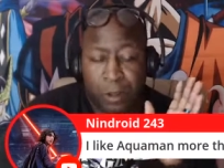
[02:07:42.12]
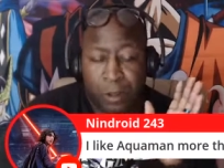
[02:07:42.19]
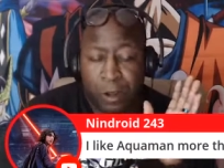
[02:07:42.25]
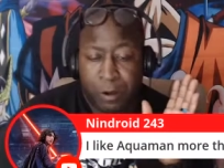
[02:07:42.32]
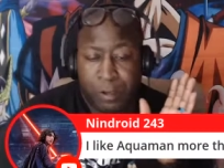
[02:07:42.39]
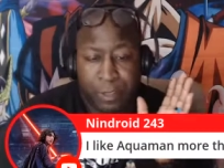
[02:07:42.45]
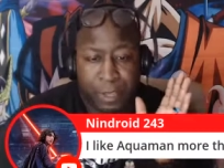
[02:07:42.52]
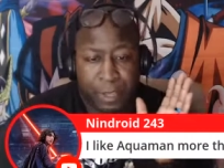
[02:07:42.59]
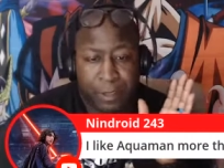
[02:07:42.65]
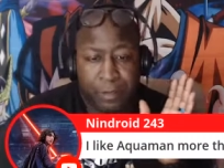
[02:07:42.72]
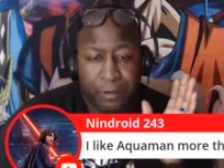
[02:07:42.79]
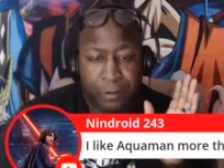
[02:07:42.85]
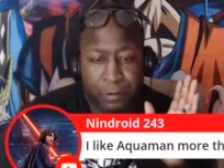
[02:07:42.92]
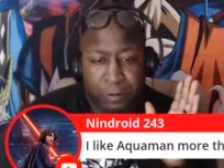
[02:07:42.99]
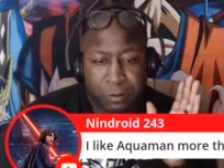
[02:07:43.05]
You have her do
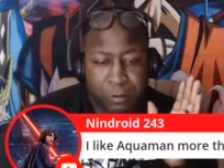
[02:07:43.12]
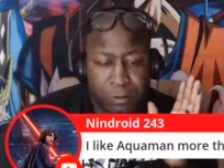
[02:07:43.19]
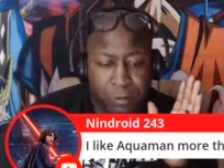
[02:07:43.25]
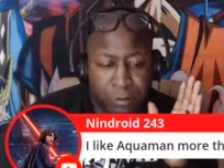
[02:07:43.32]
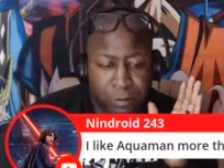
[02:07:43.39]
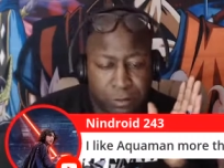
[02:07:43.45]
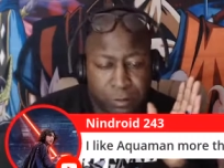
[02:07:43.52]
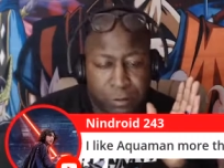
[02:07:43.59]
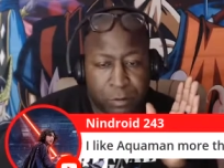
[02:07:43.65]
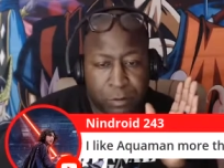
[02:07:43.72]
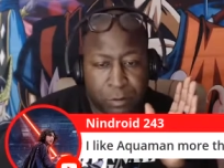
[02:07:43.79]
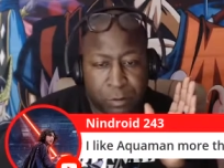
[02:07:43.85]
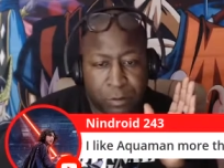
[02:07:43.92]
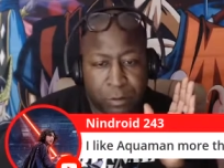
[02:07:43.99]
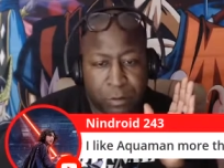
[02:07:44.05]
something
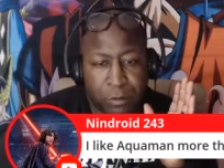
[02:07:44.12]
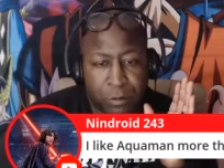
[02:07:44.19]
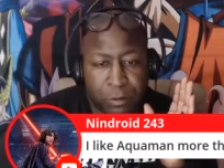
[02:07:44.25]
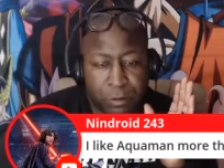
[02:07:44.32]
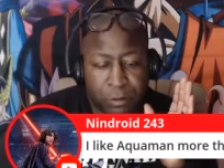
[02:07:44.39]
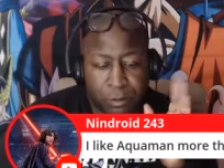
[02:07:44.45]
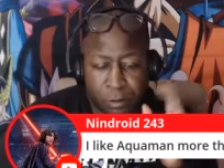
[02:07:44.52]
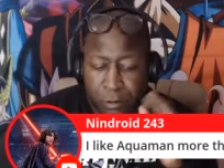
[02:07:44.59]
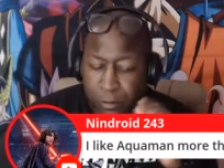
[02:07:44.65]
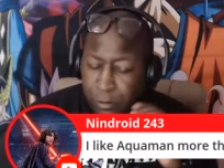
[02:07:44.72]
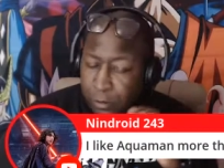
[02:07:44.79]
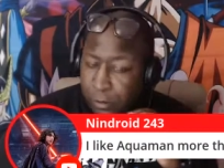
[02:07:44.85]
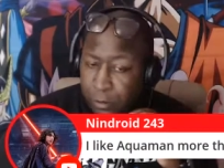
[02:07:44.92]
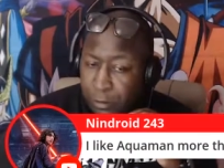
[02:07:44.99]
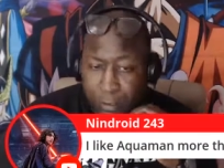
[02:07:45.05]
stupid with Thanos.
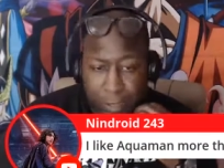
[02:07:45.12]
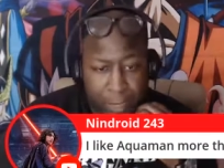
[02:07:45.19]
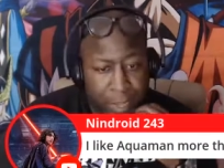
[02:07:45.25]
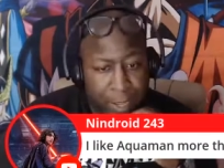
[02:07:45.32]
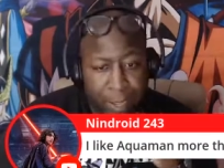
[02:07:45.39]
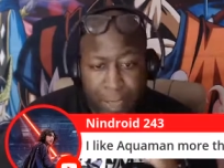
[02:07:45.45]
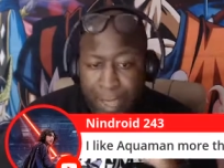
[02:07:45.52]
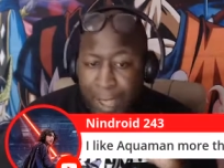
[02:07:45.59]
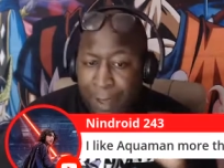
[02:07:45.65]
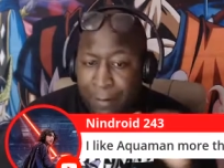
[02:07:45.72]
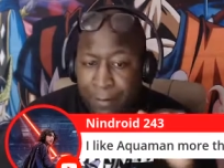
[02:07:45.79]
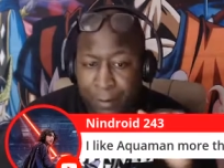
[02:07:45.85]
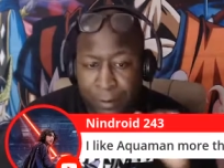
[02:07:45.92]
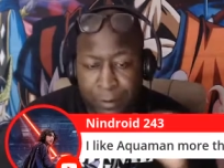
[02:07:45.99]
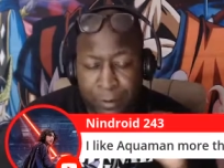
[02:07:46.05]
I thought that
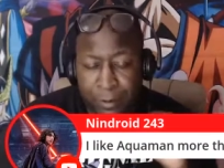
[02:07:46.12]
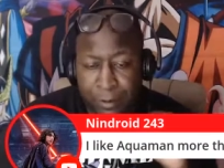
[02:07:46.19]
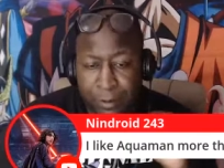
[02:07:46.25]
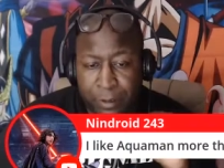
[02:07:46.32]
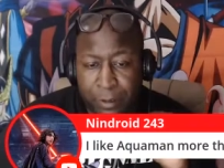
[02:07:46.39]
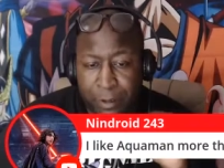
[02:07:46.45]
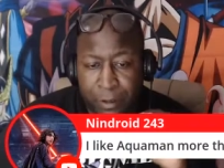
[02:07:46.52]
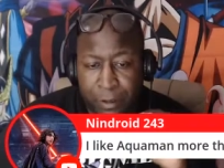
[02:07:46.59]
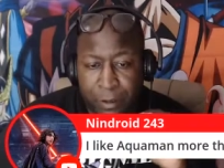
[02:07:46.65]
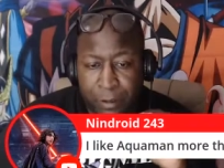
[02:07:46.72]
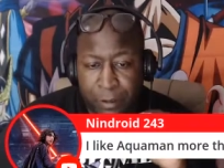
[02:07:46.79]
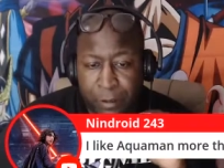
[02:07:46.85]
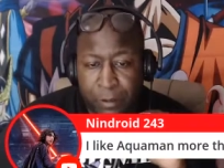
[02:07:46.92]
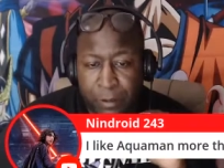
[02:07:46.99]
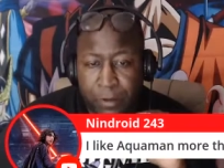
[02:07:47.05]
was trash, Danny.
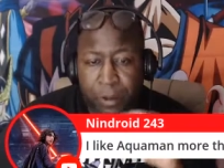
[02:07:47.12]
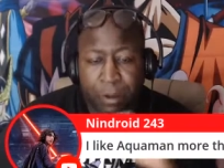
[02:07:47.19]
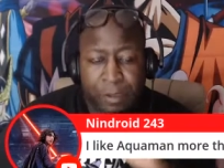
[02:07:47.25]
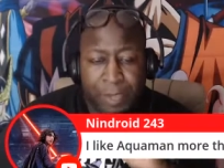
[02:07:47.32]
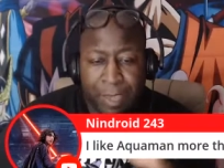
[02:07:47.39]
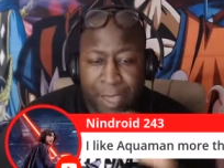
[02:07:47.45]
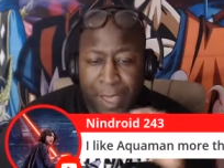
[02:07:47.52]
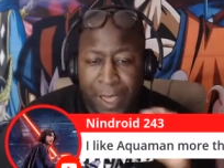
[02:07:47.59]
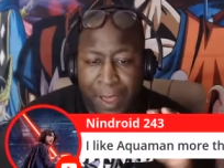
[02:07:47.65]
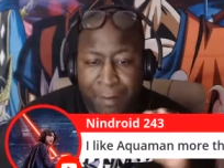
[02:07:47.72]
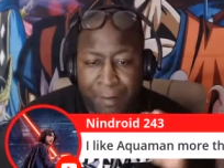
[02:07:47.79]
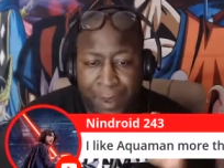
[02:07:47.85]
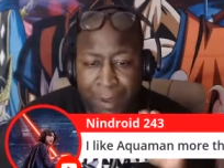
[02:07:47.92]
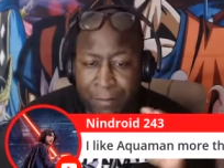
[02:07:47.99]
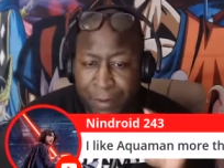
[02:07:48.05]
What they did with her.